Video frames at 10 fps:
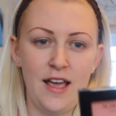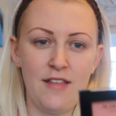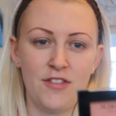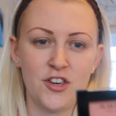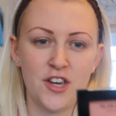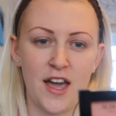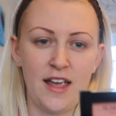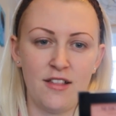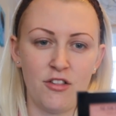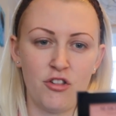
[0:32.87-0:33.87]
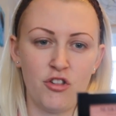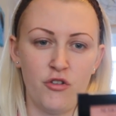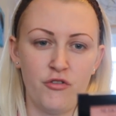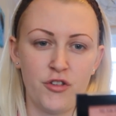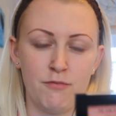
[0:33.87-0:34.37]
in the shade
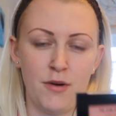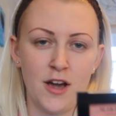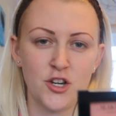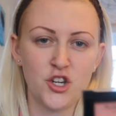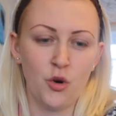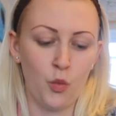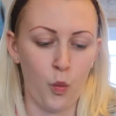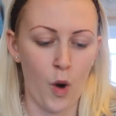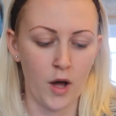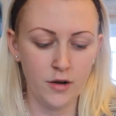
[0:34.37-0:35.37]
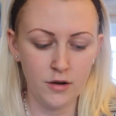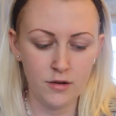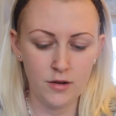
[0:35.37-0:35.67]
Soft Blush 1